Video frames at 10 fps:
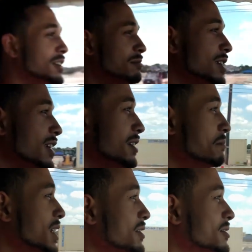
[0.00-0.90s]
and I'm ready to
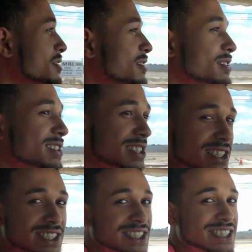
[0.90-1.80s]
mingle. Oh,
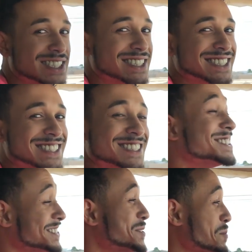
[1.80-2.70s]
you're single and ready to
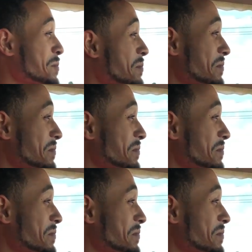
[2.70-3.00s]
mingle?